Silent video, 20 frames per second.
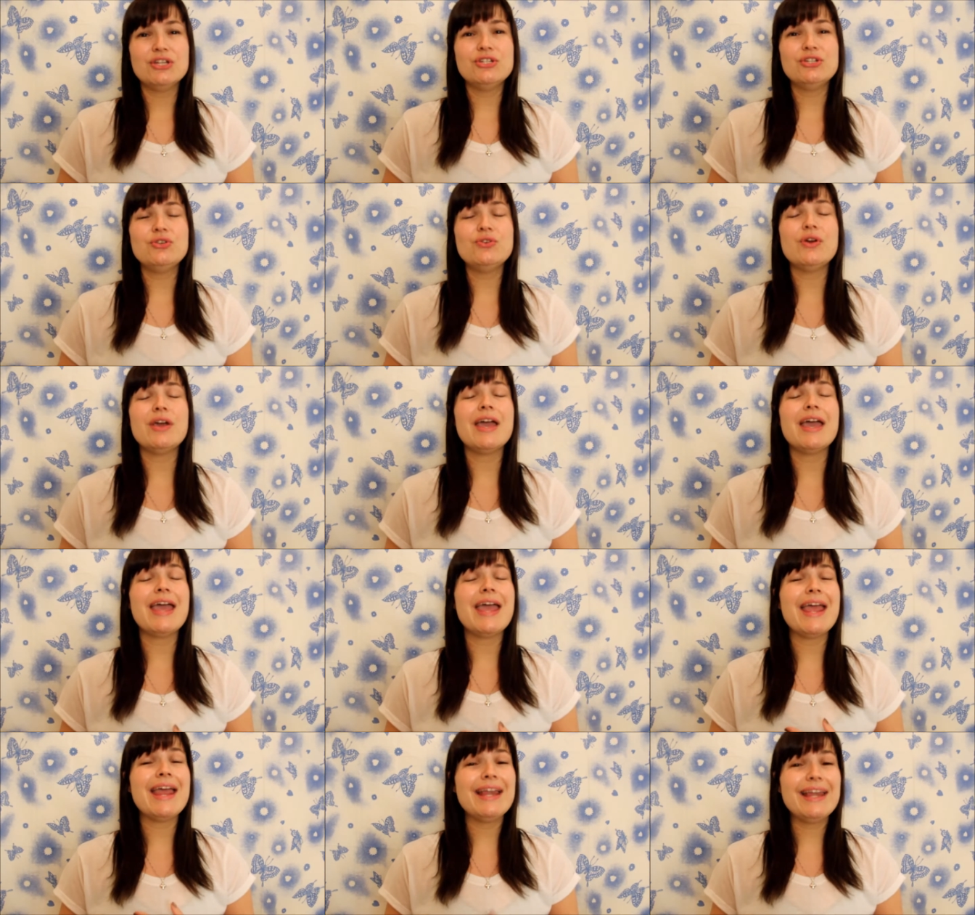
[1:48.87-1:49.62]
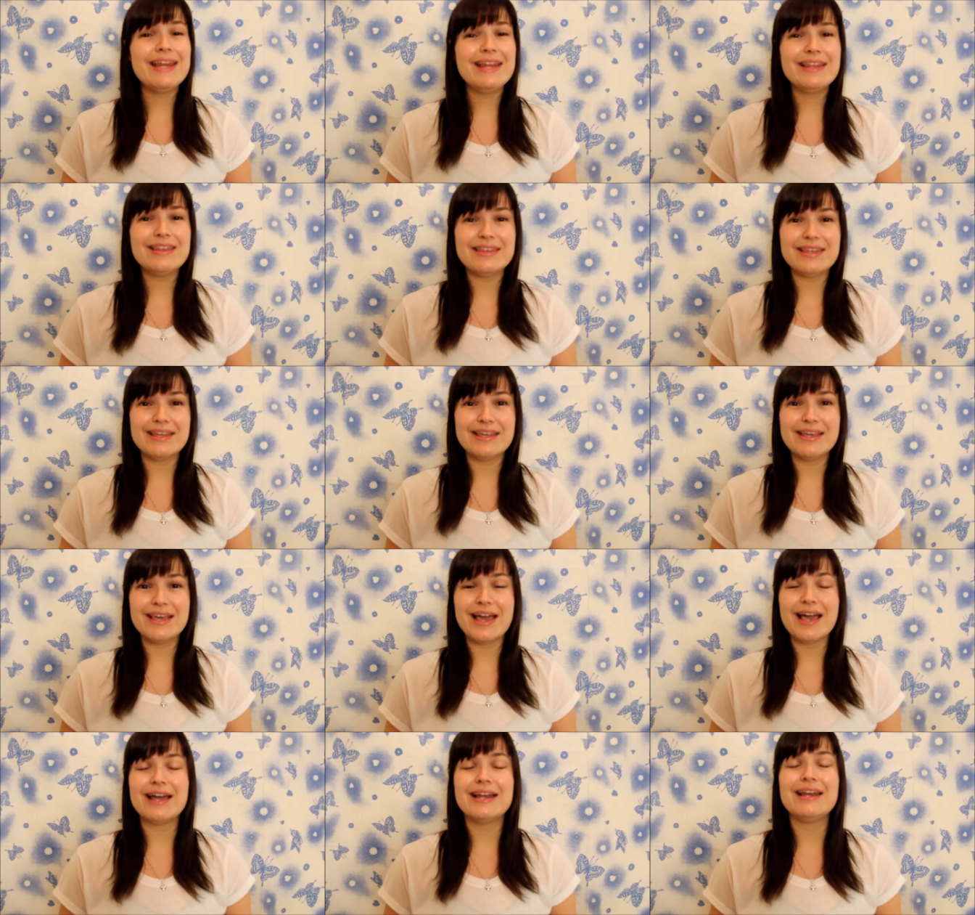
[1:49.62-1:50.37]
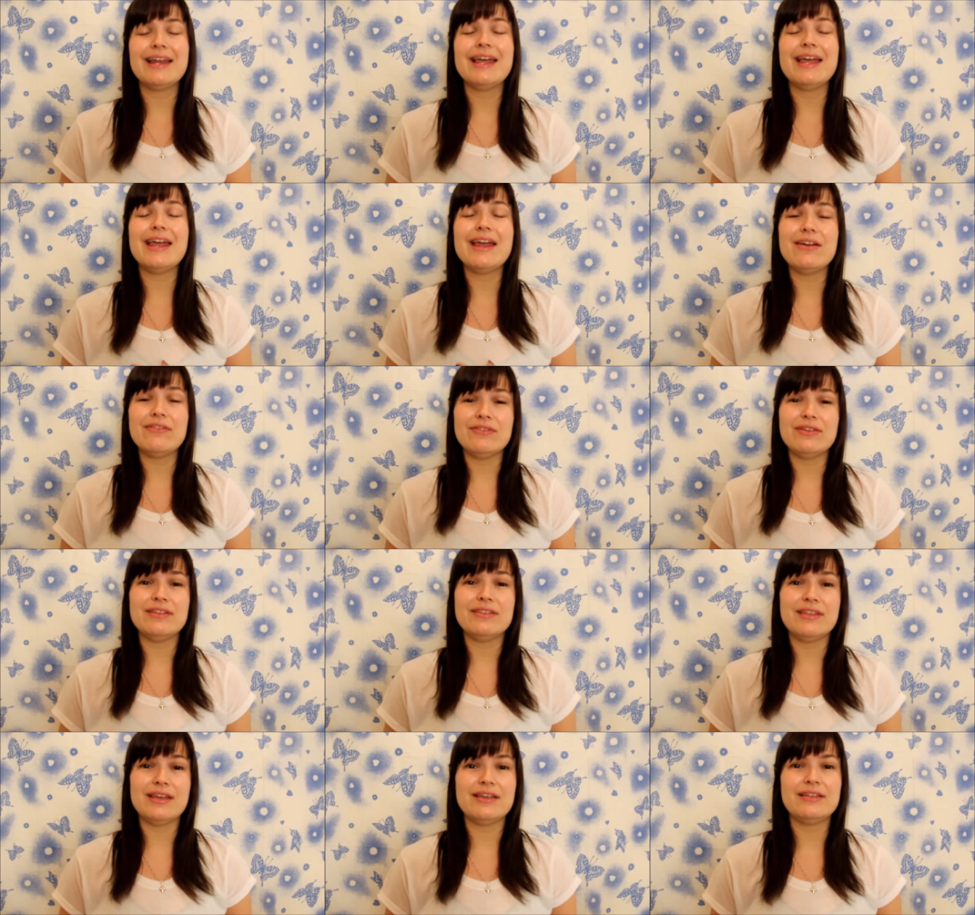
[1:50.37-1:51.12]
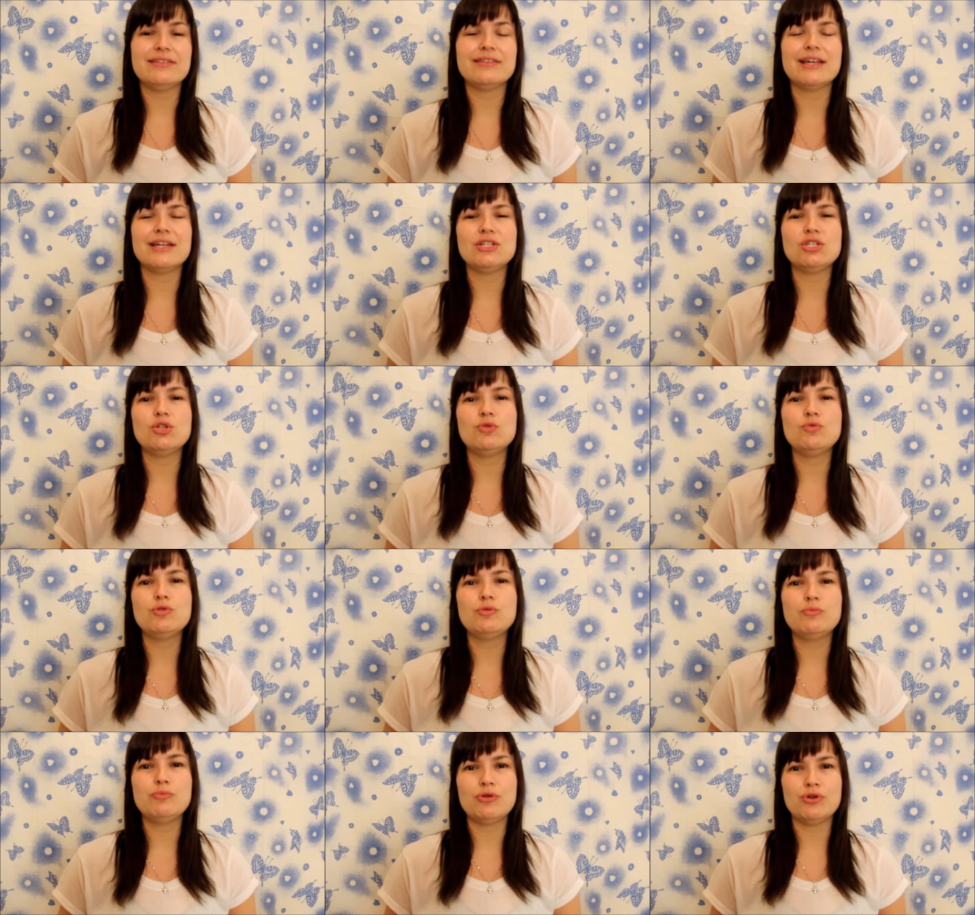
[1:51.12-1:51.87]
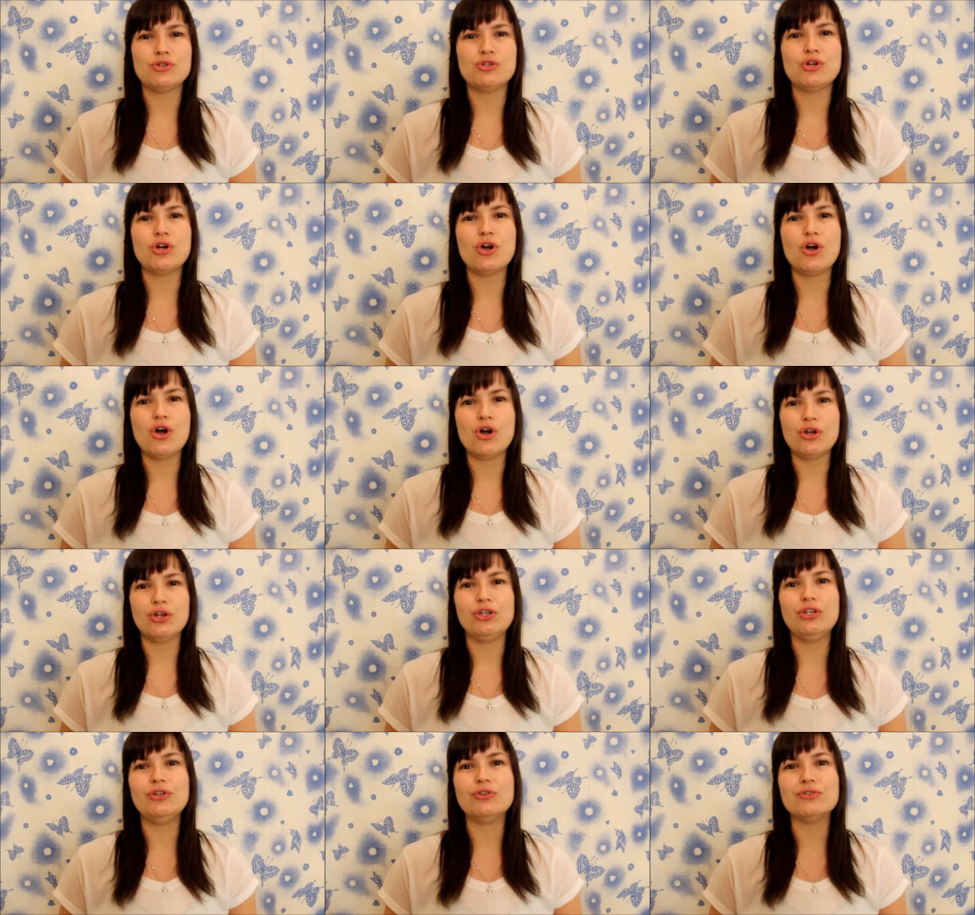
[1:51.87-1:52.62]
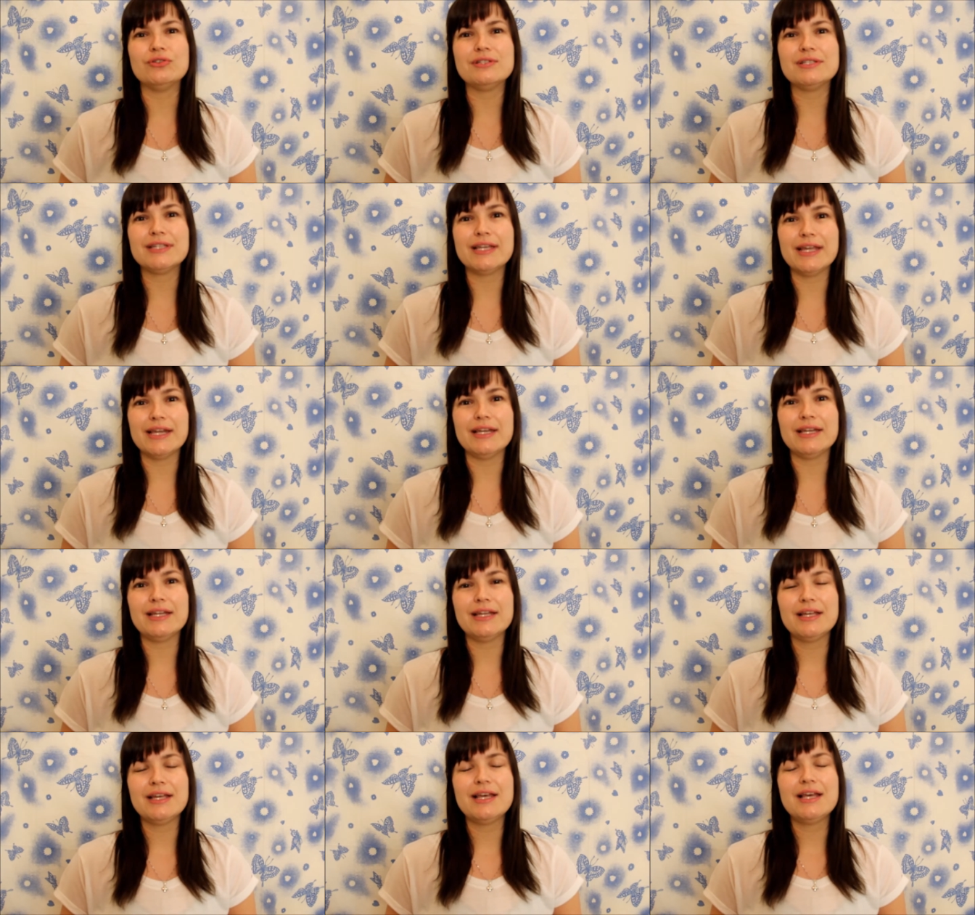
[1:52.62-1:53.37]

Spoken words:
to anything and everything that you would put on your skin.